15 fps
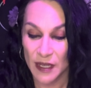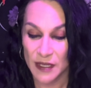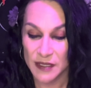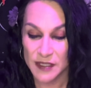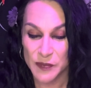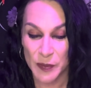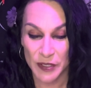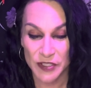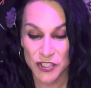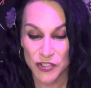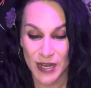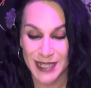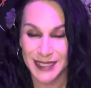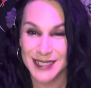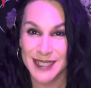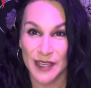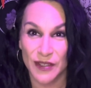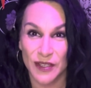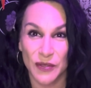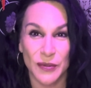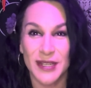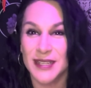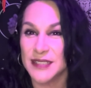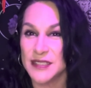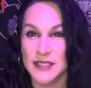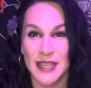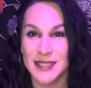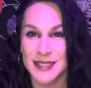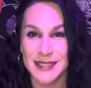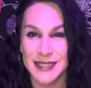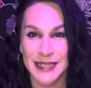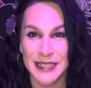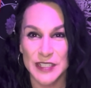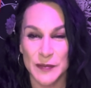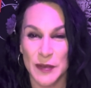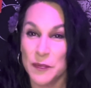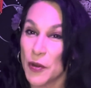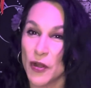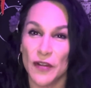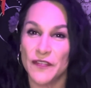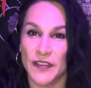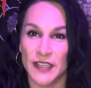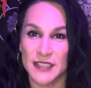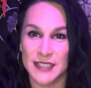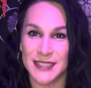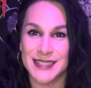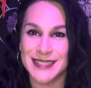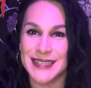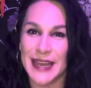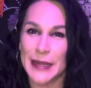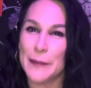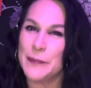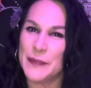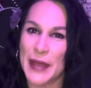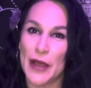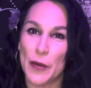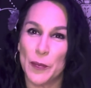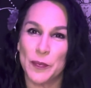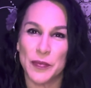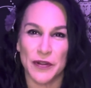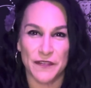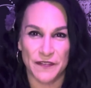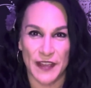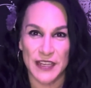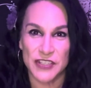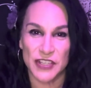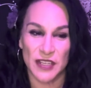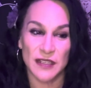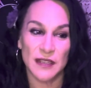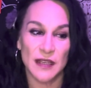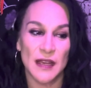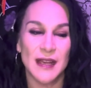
Spirit's trying to tell you it doesn't need to be perfect. It's not about perfection.